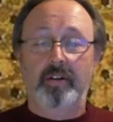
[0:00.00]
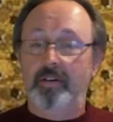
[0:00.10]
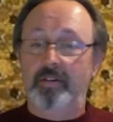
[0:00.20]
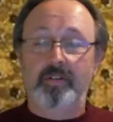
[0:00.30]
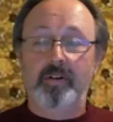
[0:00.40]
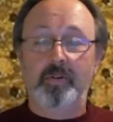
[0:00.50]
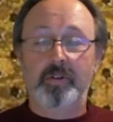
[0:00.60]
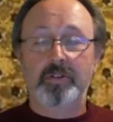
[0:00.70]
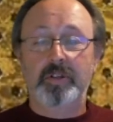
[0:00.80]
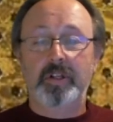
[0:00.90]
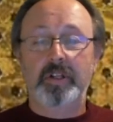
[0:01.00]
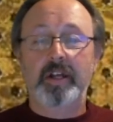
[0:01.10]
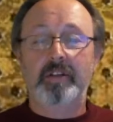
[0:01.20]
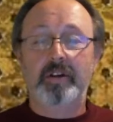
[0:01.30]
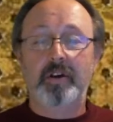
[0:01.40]
known as the
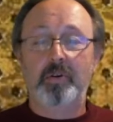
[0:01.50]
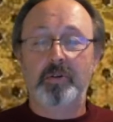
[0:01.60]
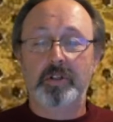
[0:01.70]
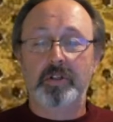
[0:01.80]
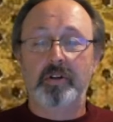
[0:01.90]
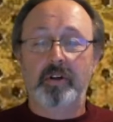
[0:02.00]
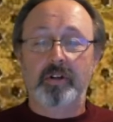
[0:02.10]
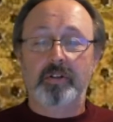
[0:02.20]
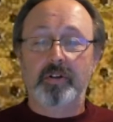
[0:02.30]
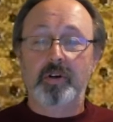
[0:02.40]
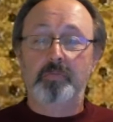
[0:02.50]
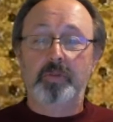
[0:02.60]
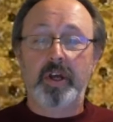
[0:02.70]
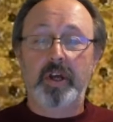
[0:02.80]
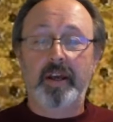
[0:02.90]
Atlantic Ocean to go
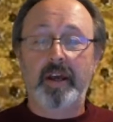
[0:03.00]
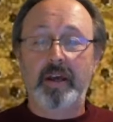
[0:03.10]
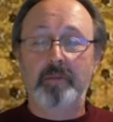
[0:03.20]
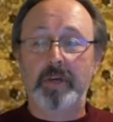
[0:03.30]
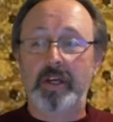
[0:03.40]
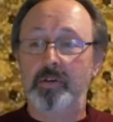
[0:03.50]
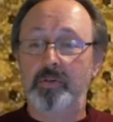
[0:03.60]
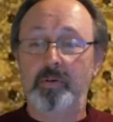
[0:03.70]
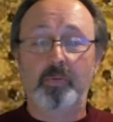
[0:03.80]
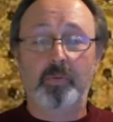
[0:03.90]
play a game in,